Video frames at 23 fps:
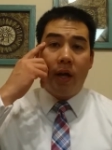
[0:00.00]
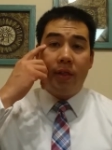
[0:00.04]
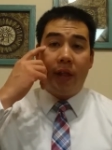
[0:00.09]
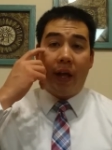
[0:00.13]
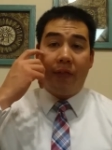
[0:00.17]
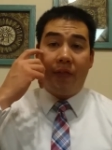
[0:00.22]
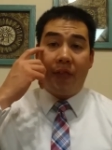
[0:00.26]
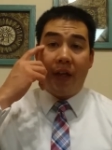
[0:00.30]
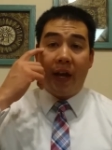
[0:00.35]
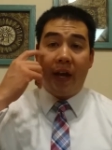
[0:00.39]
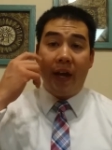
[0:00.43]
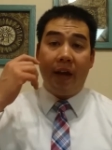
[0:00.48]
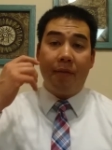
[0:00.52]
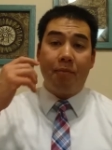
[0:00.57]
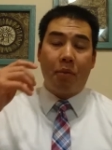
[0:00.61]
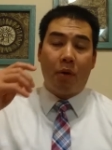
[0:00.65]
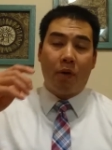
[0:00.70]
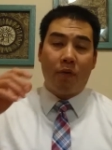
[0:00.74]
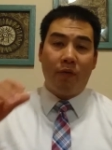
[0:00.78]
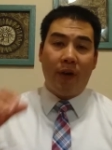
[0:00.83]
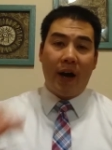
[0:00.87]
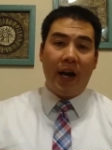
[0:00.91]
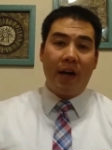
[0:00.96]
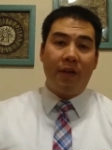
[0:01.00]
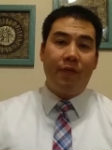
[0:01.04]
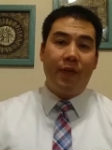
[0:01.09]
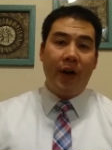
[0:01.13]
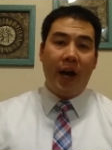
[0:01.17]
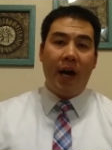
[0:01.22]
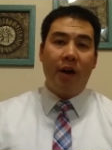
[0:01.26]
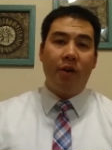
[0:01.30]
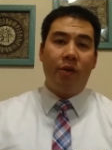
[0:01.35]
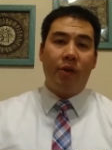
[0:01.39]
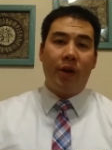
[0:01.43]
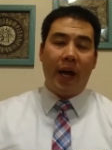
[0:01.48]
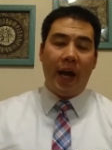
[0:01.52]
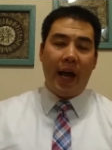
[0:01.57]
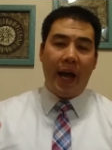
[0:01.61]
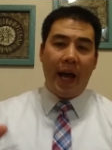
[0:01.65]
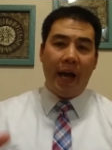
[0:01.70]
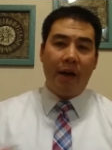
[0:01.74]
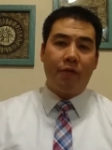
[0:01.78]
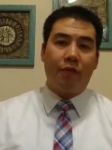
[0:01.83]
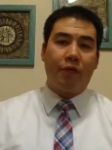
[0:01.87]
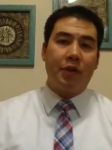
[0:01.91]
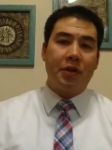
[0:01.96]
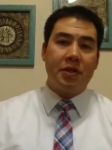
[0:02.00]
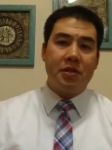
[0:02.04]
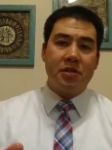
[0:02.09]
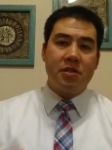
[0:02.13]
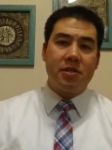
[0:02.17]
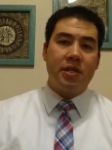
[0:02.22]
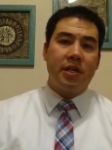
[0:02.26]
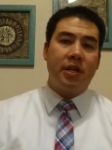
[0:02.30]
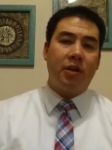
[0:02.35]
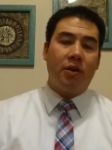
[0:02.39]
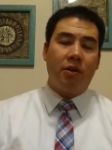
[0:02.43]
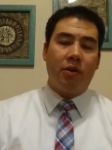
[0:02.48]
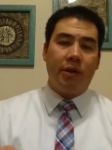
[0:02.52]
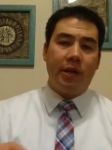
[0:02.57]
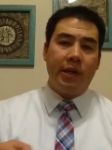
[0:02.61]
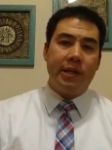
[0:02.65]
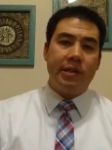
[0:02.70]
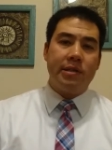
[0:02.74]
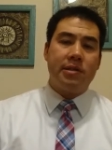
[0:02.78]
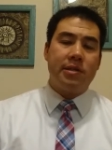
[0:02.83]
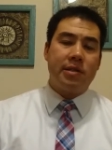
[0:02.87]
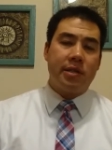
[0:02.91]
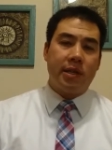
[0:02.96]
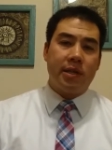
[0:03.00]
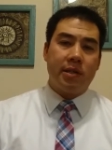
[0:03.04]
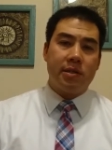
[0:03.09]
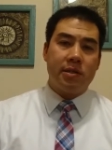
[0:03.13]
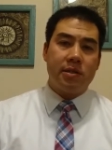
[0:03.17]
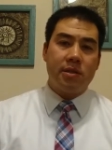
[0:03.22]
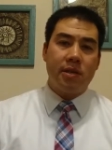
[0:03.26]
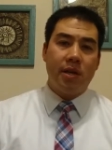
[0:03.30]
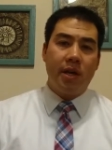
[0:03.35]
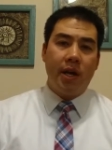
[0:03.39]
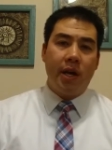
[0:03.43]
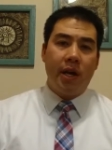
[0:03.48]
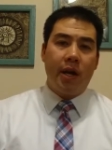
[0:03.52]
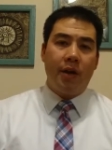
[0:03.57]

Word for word: that they provide value at every single instance